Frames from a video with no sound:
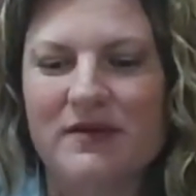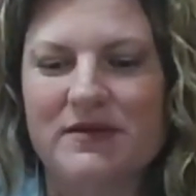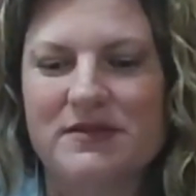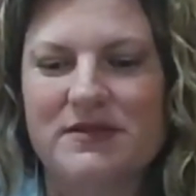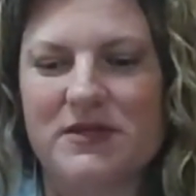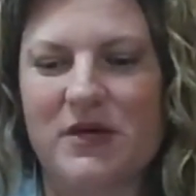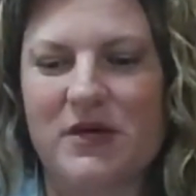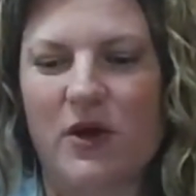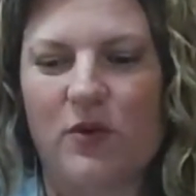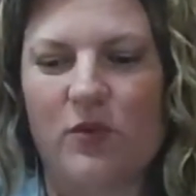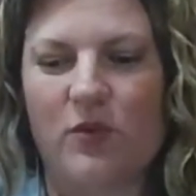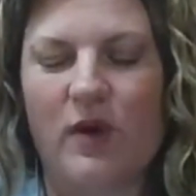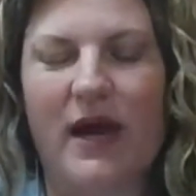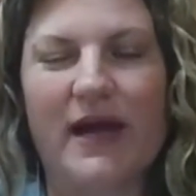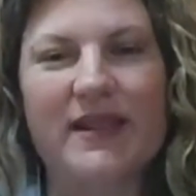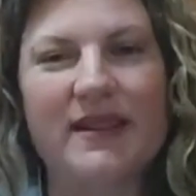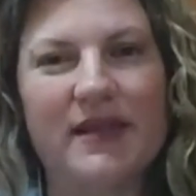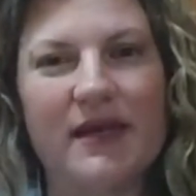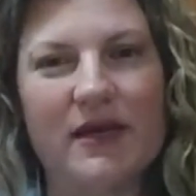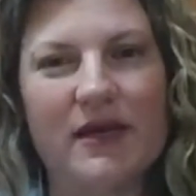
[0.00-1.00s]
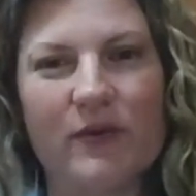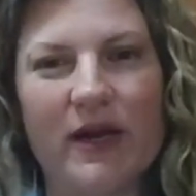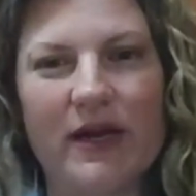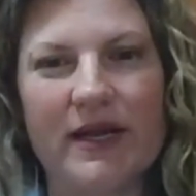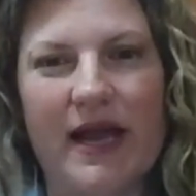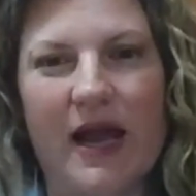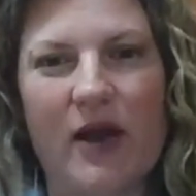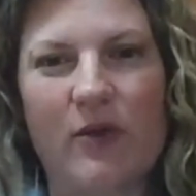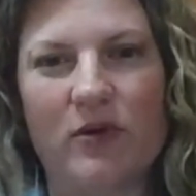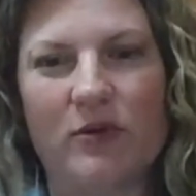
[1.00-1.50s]
So I think right
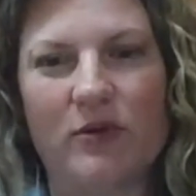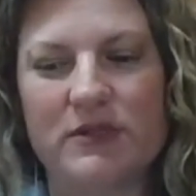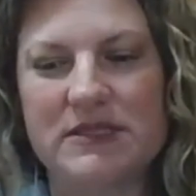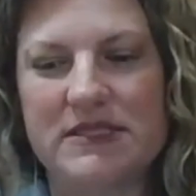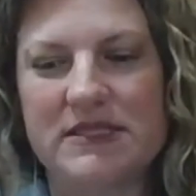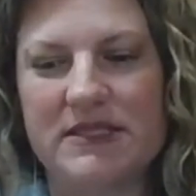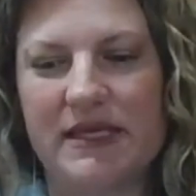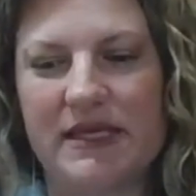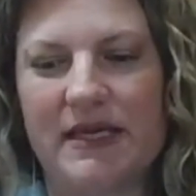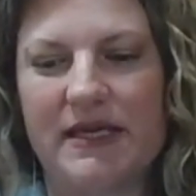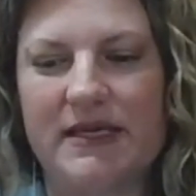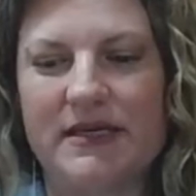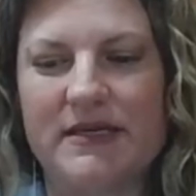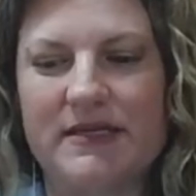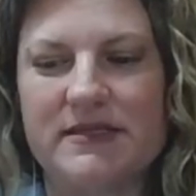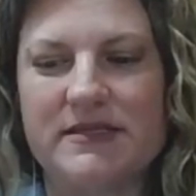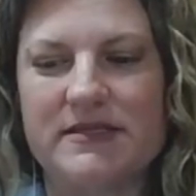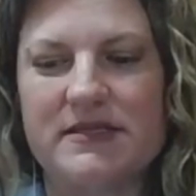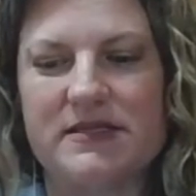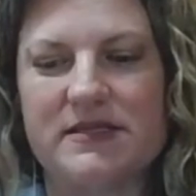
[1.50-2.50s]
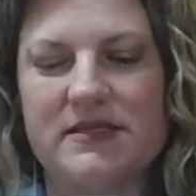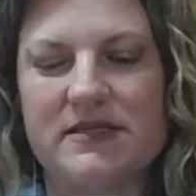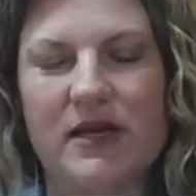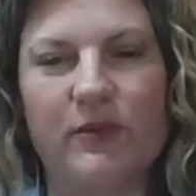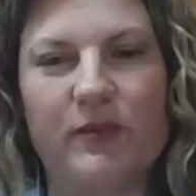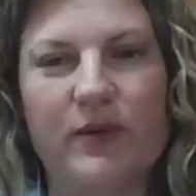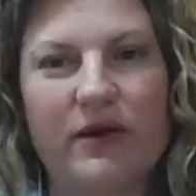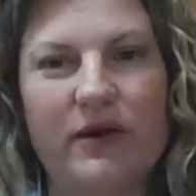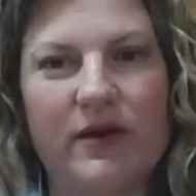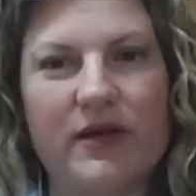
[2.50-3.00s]
now what we're seeing is that
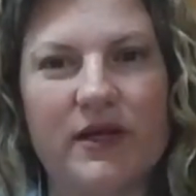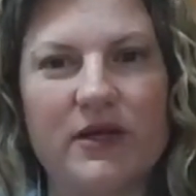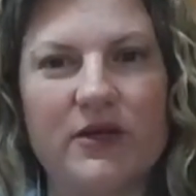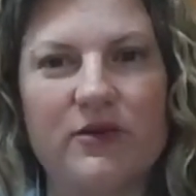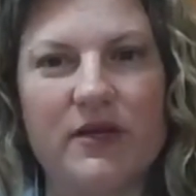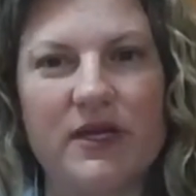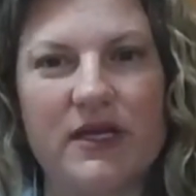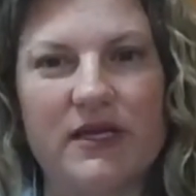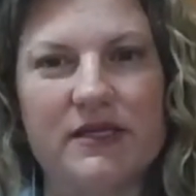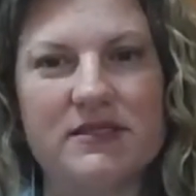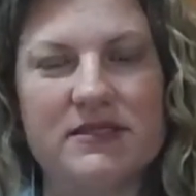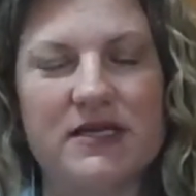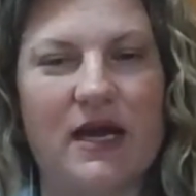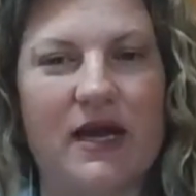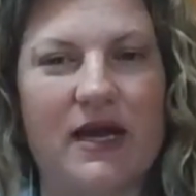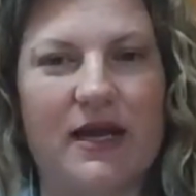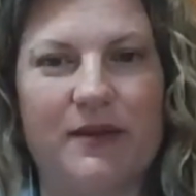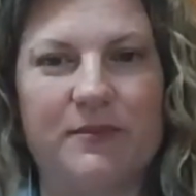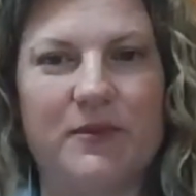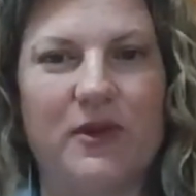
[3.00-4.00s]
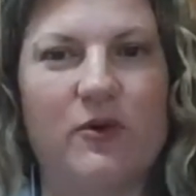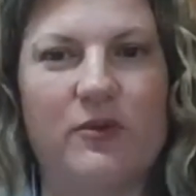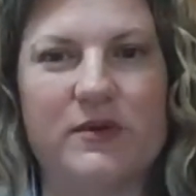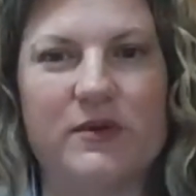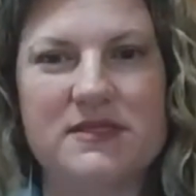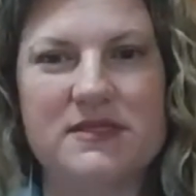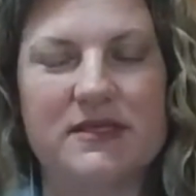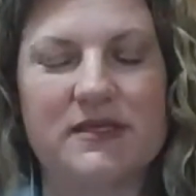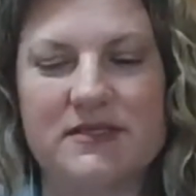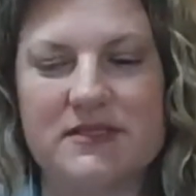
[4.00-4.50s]
we are in a unique time. No
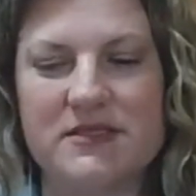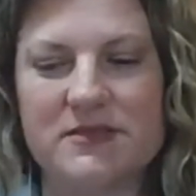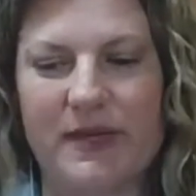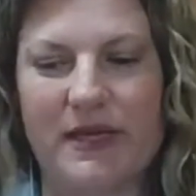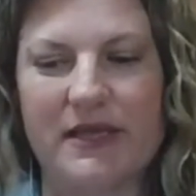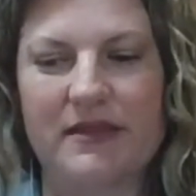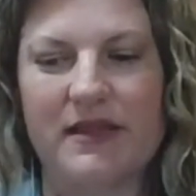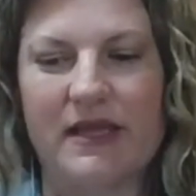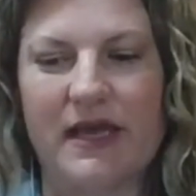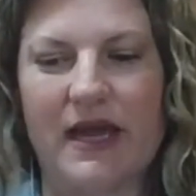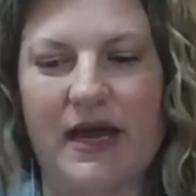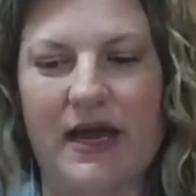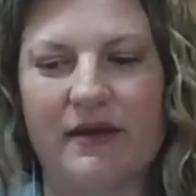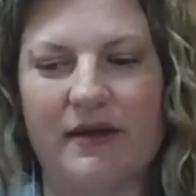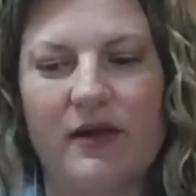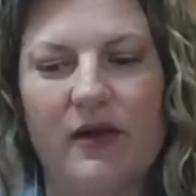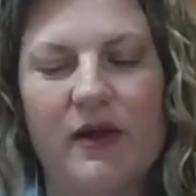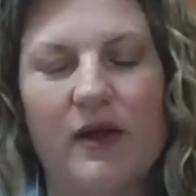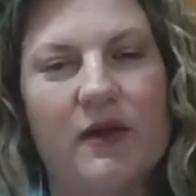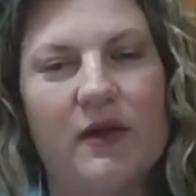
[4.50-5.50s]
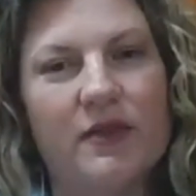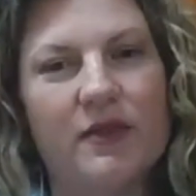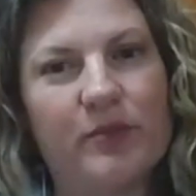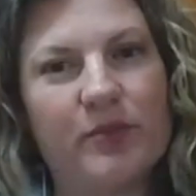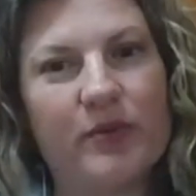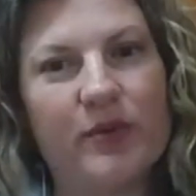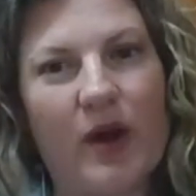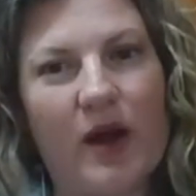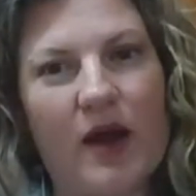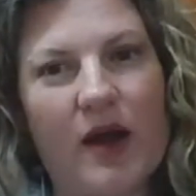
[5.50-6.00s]
one's going to debate that. The
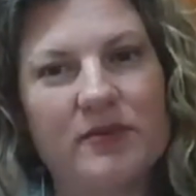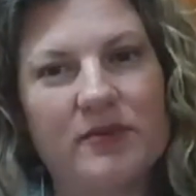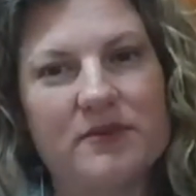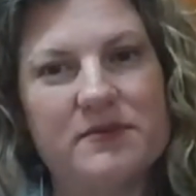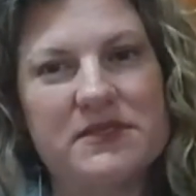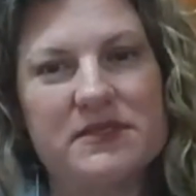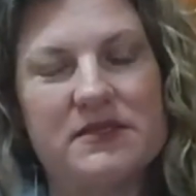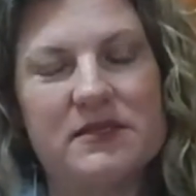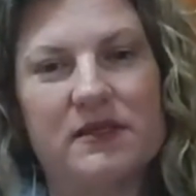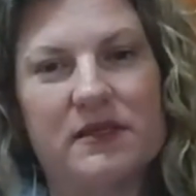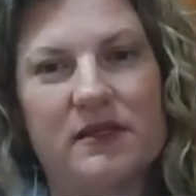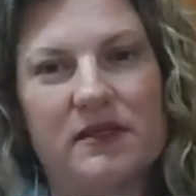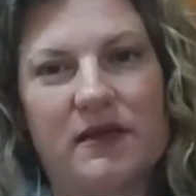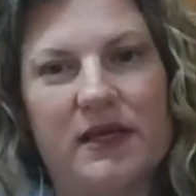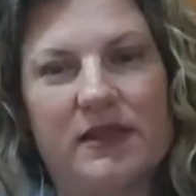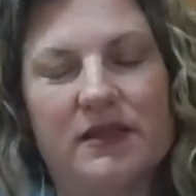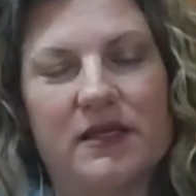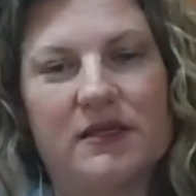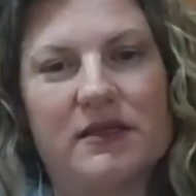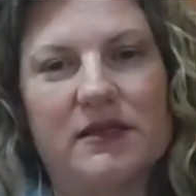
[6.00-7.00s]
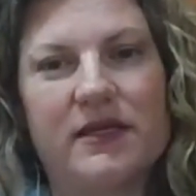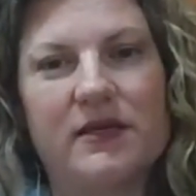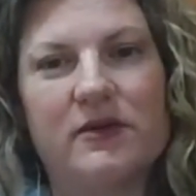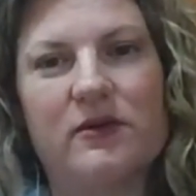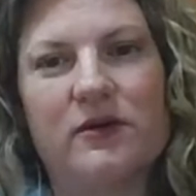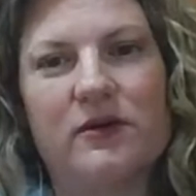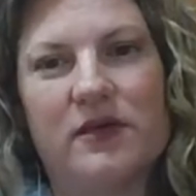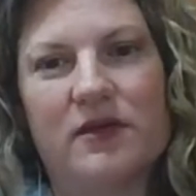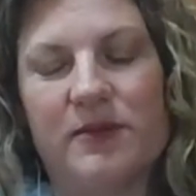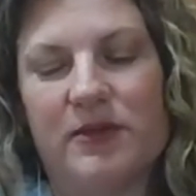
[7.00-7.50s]
problems in the
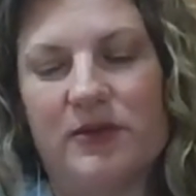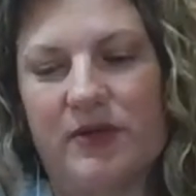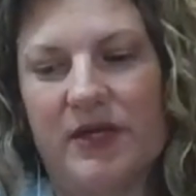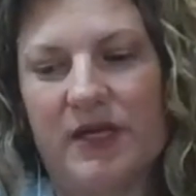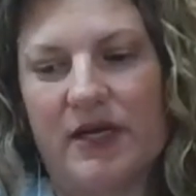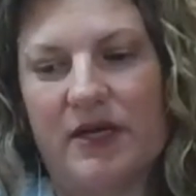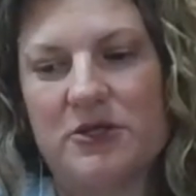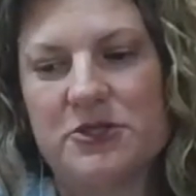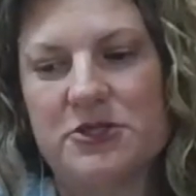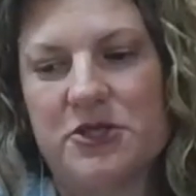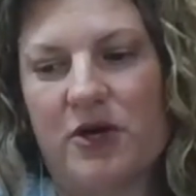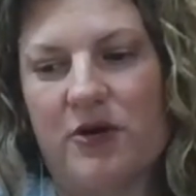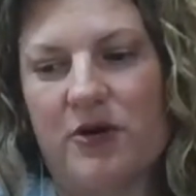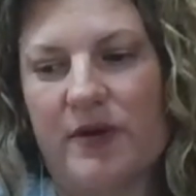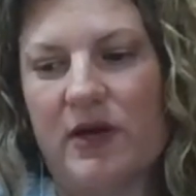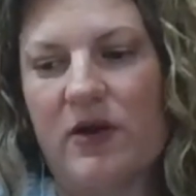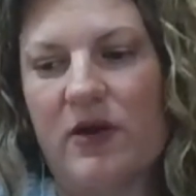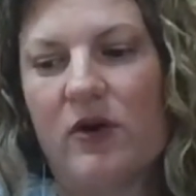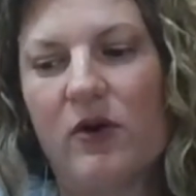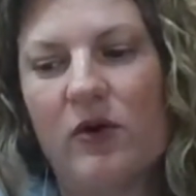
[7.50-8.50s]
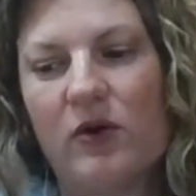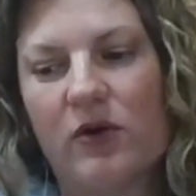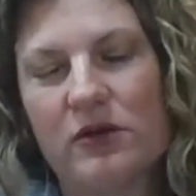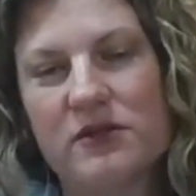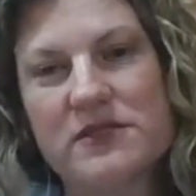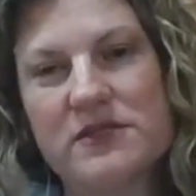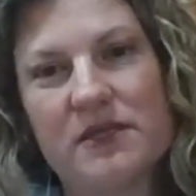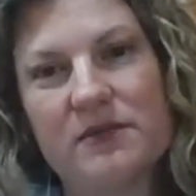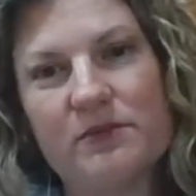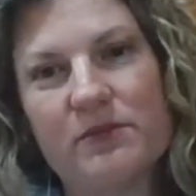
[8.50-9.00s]
legal community are showing
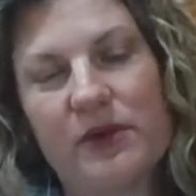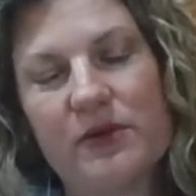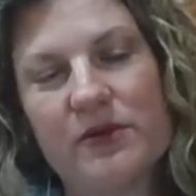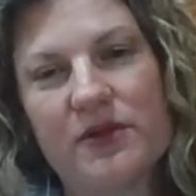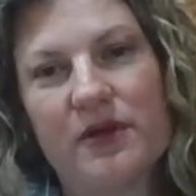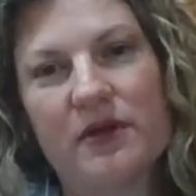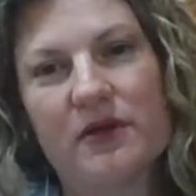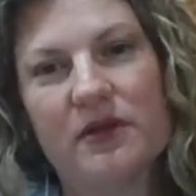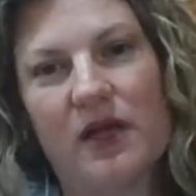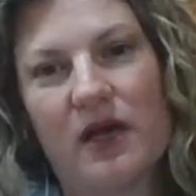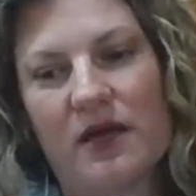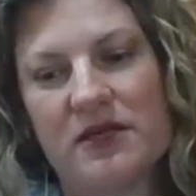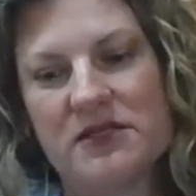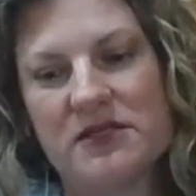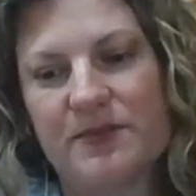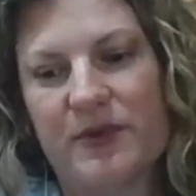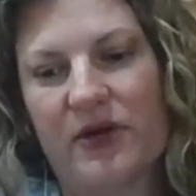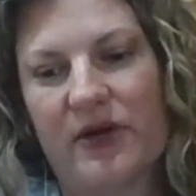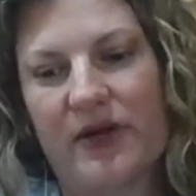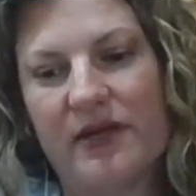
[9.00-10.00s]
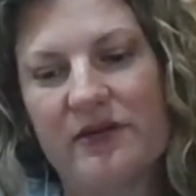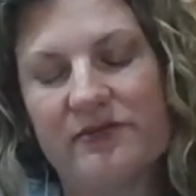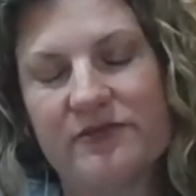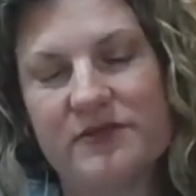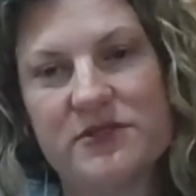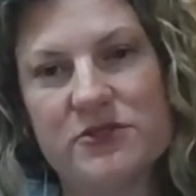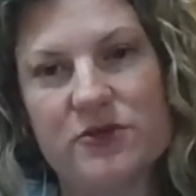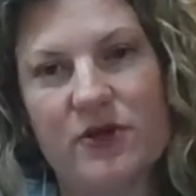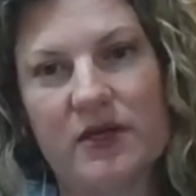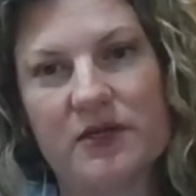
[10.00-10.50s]
holes in both our laws, but our
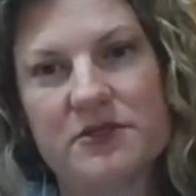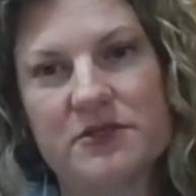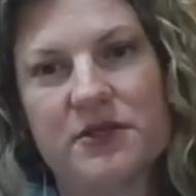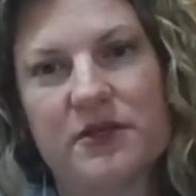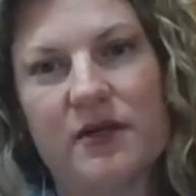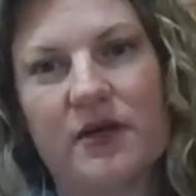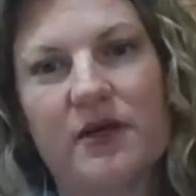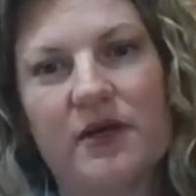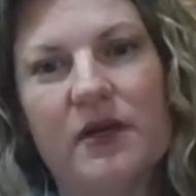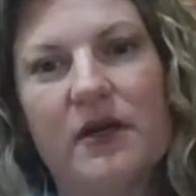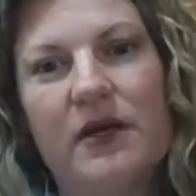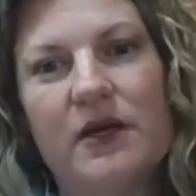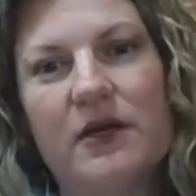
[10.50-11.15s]
infrastructure.